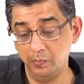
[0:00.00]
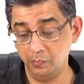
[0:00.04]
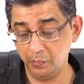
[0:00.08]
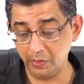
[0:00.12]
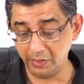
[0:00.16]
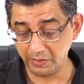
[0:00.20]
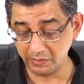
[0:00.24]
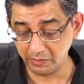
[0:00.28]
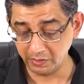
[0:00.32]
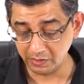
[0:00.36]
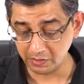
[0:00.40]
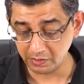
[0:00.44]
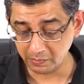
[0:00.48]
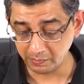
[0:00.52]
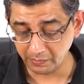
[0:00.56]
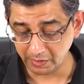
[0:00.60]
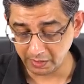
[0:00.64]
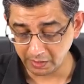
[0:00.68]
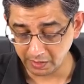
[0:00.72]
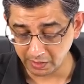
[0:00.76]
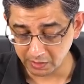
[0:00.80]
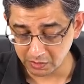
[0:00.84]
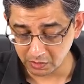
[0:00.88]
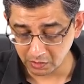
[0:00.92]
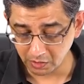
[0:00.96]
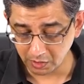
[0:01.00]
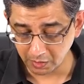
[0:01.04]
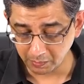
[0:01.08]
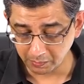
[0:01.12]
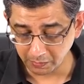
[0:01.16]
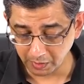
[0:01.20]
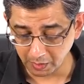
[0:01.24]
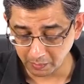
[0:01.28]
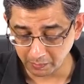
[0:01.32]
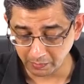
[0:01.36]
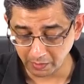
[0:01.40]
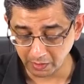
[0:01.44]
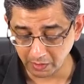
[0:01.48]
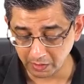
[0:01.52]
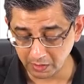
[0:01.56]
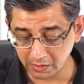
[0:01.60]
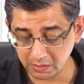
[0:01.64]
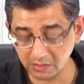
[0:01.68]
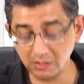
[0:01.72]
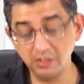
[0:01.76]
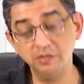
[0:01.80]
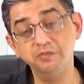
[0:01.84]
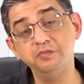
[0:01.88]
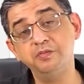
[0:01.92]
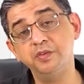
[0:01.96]
But this mid-diastolic murmur
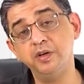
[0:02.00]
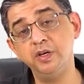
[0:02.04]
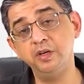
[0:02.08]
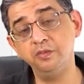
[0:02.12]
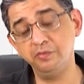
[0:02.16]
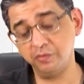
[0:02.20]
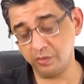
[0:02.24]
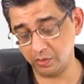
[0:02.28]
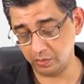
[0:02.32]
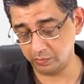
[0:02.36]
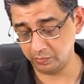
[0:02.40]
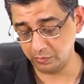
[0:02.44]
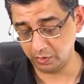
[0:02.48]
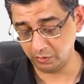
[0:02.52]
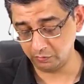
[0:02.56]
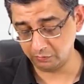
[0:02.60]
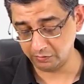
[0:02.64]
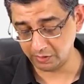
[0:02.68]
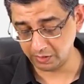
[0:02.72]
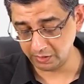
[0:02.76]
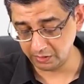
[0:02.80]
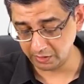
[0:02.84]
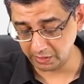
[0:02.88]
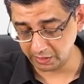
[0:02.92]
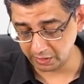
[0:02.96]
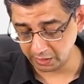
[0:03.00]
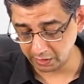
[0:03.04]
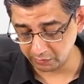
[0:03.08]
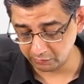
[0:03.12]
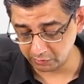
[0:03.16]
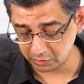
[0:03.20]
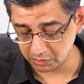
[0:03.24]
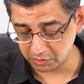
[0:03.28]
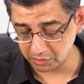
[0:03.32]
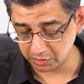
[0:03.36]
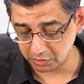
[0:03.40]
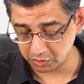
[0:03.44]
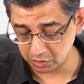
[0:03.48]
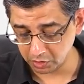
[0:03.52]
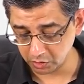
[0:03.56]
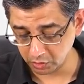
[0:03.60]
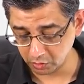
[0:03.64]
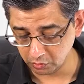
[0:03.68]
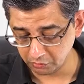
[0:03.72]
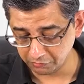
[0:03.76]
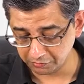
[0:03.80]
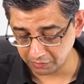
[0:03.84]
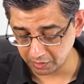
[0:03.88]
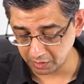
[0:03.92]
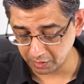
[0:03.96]
is different from the one that I was teaching
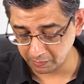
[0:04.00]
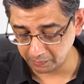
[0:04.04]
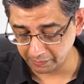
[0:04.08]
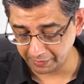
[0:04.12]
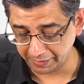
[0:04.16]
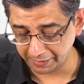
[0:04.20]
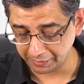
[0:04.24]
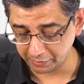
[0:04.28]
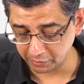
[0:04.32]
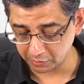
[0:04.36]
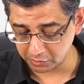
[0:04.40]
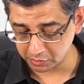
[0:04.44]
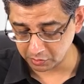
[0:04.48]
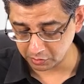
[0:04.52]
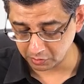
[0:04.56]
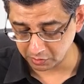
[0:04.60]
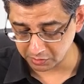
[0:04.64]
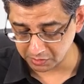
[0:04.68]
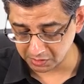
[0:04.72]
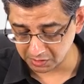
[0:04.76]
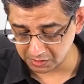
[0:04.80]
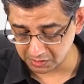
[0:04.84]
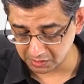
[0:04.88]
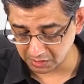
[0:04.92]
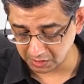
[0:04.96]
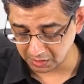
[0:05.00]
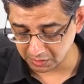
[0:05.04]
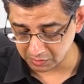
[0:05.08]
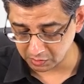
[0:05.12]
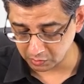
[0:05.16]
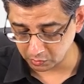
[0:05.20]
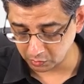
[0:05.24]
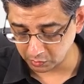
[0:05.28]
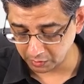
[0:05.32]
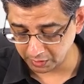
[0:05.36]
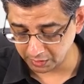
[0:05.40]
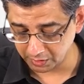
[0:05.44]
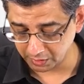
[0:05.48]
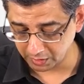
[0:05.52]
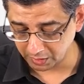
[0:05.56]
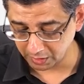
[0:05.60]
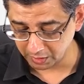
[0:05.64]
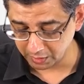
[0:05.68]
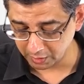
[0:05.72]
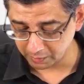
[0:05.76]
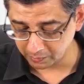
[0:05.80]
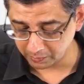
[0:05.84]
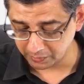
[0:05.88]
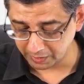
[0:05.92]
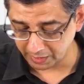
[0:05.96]
you for a mitral stenosis case. So in
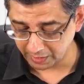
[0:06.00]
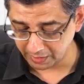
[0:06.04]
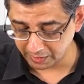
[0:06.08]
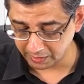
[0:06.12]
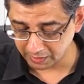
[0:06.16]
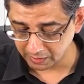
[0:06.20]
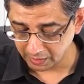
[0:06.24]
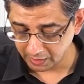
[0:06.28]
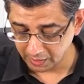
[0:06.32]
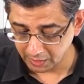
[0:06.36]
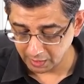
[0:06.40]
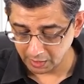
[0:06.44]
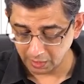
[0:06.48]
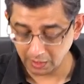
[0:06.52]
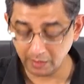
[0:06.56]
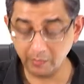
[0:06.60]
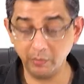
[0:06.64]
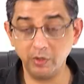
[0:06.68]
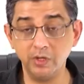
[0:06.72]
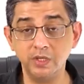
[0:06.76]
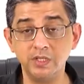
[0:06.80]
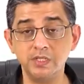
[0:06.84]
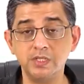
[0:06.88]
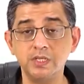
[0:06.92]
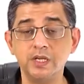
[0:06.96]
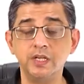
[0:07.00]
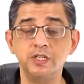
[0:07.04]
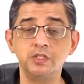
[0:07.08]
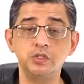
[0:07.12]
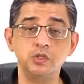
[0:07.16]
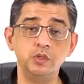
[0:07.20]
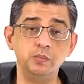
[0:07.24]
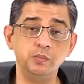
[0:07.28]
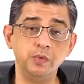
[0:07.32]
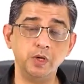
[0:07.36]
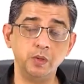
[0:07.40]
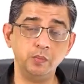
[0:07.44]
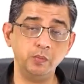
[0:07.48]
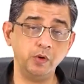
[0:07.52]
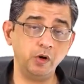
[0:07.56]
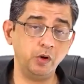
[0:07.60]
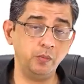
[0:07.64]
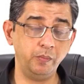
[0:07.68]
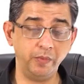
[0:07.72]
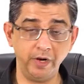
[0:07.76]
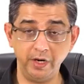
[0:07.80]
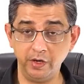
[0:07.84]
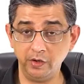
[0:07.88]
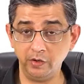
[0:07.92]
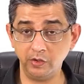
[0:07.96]
color black, I'm going to sketch the murmur
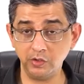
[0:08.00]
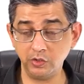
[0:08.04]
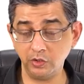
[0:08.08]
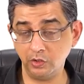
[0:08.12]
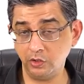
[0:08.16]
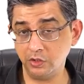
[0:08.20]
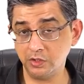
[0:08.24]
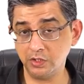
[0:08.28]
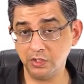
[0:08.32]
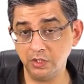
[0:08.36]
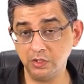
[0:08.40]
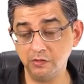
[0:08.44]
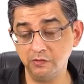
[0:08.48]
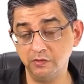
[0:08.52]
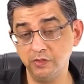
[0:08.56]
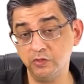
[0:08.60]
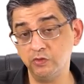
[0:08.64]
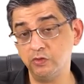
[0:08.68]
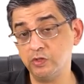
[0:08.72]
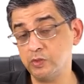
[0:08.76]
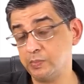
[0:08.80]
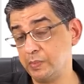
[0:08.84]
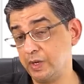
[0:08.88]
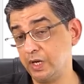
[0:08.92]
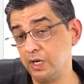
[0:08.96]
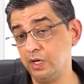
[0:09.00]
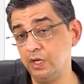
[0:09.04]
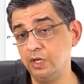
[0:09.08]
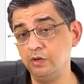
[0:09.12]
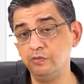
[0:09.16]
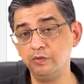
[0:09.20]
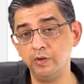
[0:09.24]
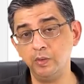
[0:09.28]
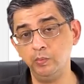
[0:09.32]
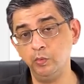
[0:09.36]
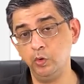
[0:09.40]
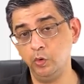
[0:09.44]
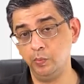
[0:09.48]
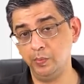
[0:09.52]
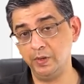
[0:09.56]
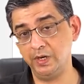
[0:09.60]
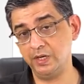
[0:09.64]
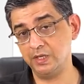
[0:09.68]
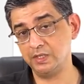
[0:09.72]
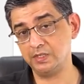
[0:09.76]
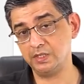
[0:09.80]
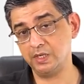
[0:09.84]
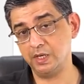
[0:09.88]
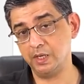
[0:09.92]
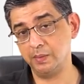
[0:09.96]
of mitral stenosis, which was beginning from
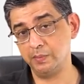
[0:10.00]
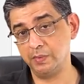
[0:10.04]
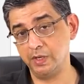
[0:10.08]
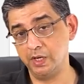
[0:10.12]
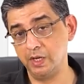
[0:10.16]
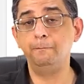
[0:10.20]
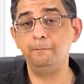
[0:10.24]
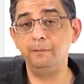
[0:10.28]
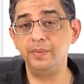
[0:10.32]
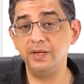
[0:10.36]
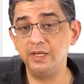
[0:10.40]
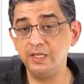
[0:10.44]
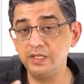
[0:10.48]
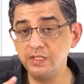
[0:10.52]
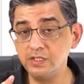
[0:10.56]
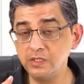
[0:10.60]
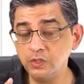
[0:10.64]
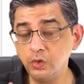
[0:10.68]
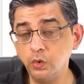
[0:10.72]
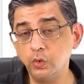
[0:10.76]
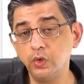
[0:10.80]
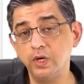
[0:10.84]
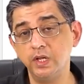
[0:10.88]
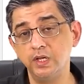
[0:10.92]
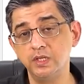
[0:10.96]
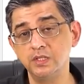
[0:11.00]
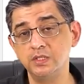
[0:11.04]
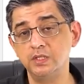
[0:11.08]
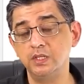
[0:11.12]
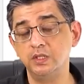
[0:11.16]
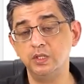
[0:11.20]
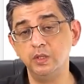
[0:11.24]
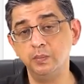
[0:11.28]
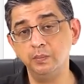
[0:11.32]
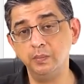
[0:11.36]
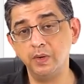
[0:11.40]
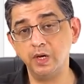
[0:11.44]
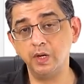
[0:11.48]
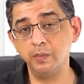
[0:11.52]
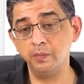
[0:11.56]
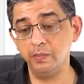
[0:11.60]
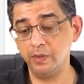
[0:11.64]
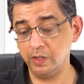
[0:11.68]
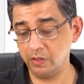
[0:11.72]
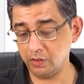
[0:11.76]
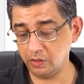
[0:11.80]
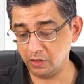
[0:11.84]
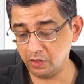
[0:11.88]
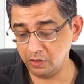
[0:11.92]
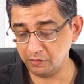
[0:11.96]
opening snap. Please notice that the
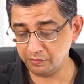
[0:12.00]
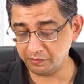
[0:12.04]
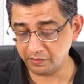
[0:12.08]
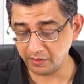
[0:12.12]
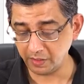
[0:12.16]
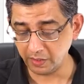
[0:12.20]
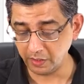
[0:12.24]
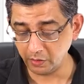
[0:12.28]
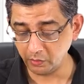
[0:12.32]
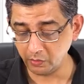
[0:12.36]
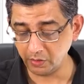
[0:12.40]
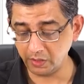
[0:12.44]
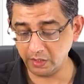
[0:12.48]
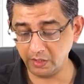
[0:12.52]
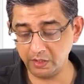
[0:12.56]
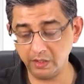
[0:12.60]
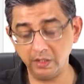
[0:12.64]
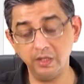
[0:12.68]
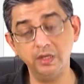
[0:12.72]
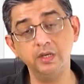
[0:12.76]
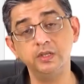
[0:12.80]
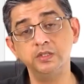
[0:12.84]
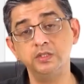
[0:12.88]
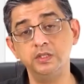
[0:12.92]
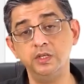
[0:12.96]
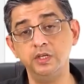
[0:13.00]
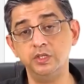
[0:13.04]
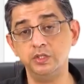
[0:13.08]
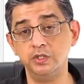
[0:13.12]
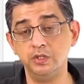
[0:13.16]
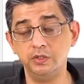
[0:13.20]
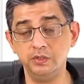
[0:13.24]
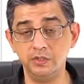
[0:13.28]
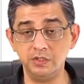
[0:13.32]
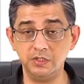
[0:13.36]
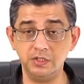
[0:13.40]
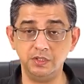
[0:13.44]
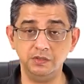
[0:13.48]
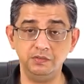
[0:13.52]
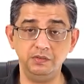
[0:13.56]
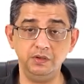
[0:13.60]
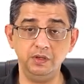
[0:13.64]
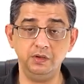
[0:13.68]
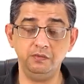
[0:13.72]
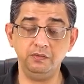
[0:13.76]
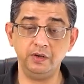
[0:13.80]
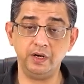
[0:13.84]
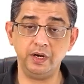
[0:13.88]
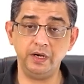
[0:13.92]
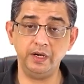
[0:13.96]
murmur of aortic regurgitation of the
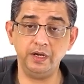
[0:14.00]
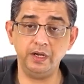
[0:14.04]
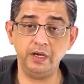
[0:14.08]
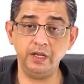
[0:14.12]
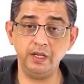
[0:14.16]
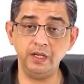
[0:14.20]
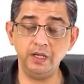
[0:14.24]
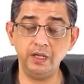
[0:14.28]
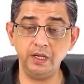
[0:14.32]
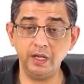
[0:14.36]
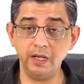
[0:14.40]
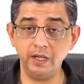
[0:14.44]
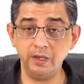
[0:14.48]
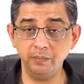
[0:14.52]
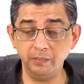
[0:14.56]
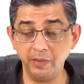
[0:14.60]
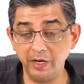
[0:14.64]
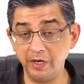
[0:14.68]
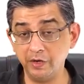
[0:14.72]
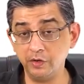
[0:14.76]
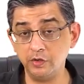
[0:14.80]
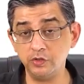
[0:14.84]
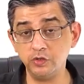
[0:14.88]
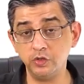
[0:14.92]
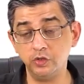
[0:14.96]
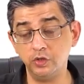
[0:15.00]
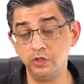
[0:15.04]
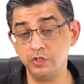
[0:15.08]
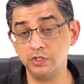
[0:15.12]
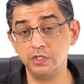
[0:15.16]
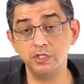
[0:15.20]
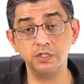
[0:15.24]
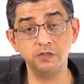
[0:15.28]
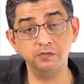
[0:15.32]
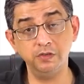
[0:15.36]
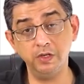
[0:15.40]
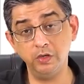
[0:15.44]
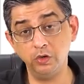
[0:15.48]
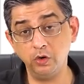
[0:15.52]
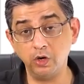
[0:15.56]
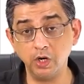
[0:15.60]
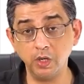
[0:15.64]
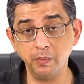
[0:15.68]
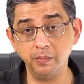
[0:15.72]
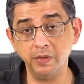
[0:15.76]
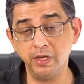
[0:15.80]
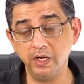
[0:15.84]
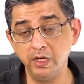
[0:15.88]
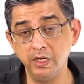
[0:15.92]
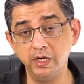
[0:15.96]
severe variety and mitral stenosis will
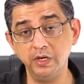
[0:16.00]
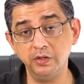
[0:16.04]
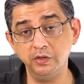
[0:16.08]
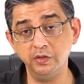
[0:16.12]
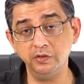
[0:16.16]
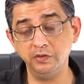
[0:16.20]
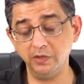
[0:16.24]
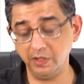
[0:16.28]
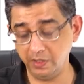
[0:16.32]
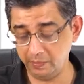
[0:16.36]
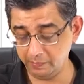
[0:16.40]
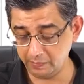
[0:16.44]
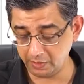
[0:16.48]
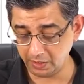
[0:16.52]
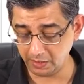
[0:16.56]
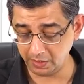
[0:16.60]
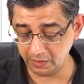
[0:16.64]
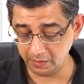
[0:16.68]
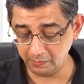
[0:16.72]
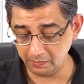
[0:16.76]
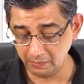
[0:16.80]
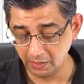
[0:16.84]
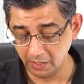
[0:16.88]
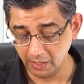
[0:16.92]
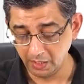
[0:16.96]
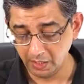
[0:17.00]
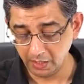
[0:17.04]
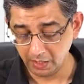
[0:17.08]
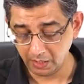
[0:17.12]
not begin at the same time.